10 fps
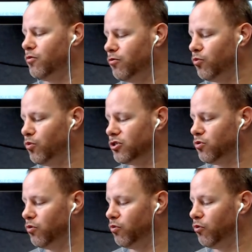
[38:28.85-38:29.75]
which
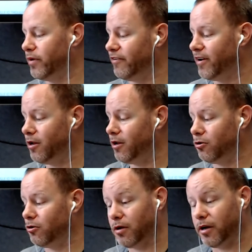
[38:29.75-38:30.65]
will be
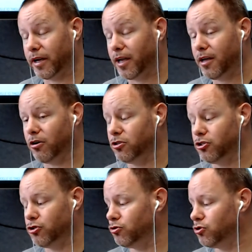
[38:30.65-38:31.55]
available again on July